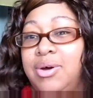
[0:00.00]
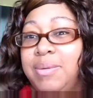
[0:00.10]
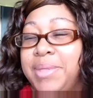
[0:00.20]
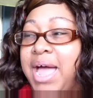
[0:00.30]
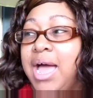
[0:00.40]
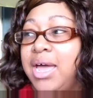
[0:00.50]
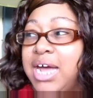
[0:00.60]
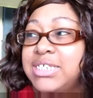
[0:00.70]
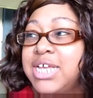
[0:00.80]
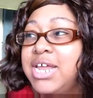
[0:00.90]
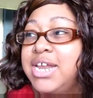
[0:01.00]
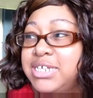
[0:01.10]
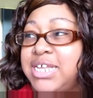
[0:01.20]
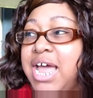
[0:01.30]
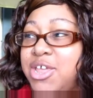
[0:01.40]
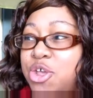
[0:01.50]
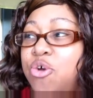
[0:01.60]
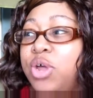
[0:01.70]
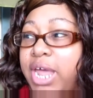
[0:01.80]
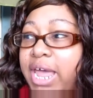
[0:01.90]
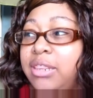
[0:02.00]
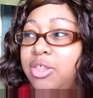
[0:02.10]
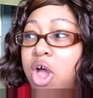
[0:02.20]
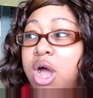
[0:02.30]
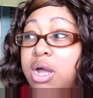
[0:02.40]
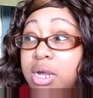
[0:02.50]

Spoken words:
No, I'm not. You I said say, that's how you can look.